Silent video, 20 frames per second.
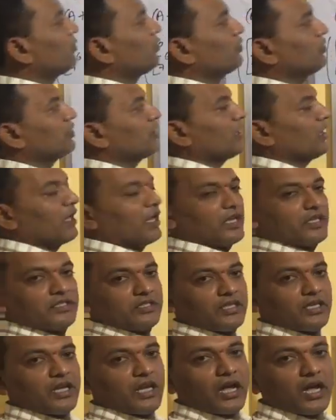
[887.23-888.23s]
both
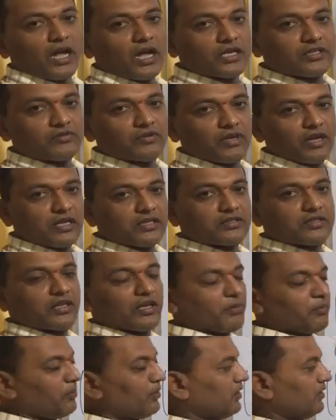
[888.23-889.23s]
AC as well as
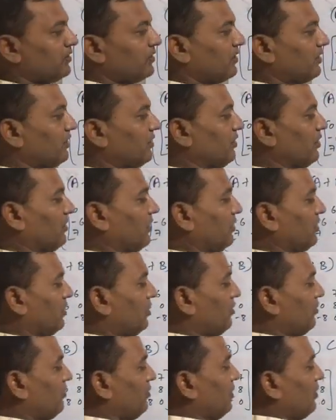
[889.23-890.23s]
BC.
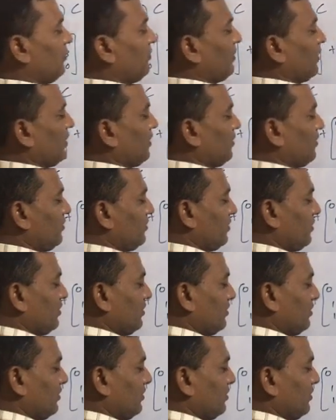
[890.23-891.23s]
Now we will find out
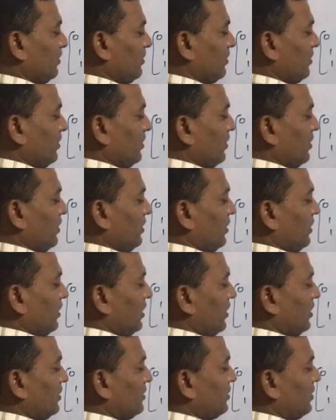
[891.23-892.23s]

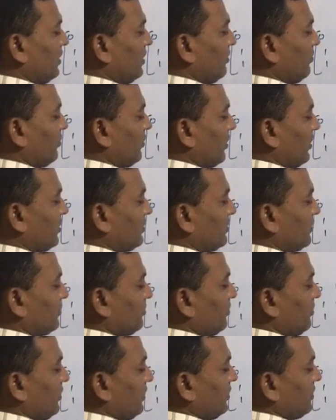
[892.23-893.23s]
AC plus
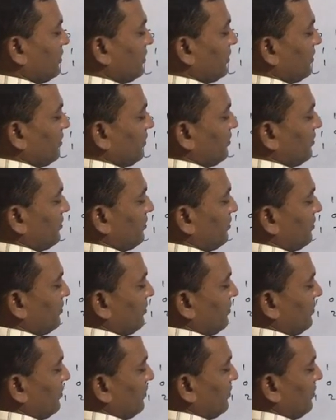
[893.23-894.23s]
BC,
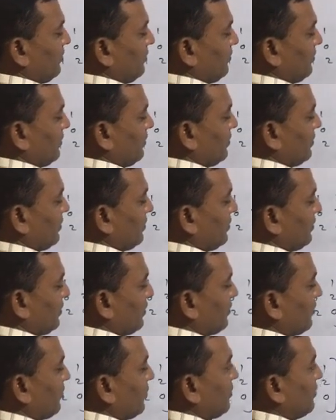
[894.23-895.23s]
which is
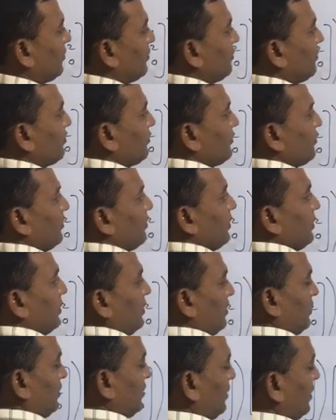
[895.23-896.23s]
equal to,
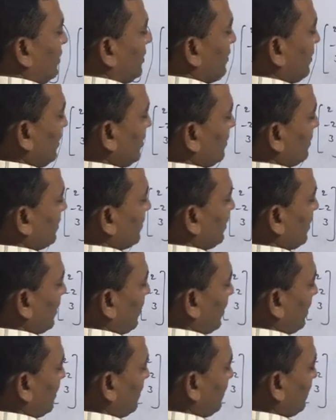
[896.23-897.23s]
AC is
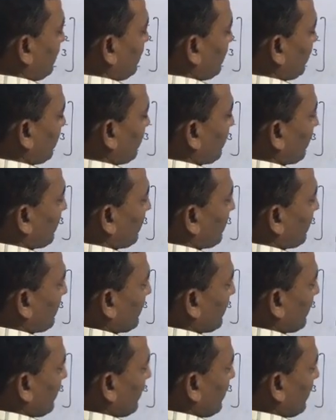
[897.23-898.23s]
9,
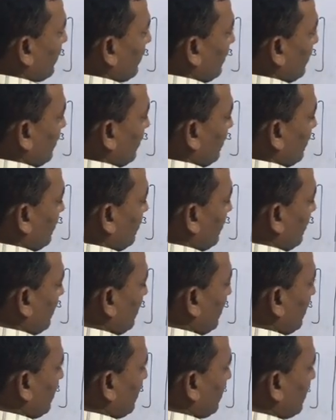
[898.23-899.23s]

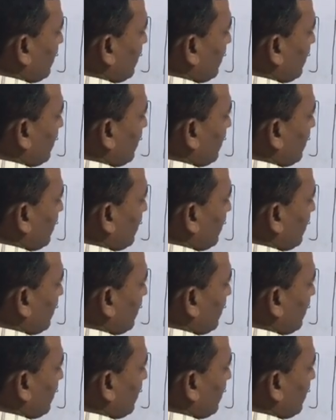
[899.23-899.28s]
12,